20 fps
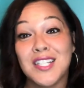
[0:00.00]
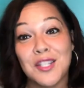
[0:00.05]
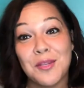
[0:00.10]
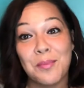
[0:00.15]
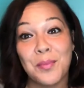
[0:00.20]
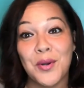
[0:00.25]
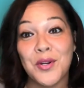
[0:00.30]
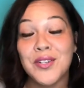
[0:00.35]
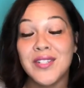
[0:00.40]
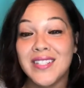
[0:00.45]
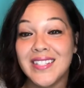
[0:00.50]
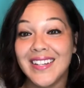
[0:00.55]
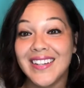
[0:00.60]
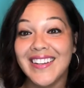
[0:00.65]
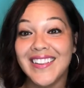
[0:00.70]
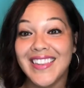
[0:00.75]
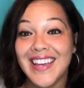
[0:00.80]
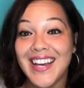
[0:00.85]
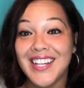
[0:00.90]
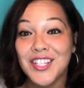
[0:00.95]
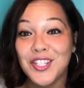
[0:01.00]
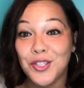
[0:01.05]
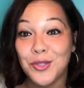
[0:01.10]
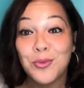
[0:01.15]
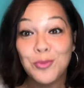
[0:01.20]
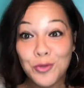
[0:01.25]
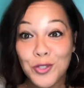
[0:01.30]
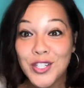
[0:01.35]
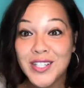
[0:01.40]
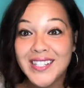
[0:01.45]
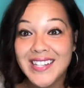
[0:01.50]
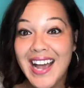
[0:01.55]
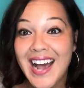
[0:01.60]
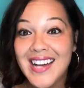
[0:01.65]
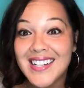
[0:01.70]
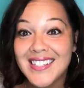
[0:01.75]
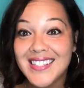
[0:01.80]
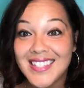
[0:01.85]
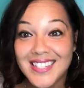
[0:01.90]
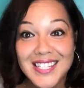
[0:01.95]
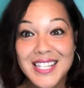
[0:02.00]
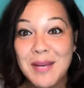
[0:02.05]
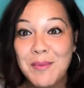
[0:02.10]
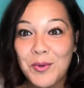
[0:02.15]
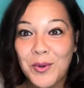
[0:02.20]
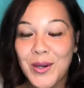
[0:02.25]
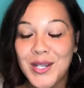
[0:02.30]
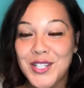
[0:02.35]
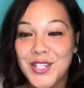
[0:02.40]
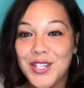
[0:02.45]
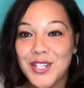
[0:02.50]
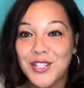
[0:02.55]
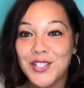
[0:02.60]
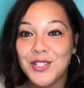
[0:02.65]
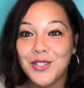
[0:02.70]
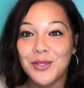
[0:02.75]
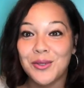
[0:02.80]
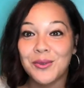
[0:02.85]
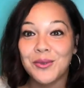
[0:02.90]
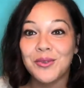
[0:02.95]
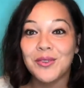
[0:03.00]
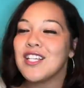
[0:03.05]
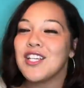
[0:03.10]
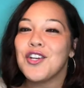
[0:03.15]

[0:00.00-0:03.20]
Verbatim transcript: to the person that you just asked the same question to.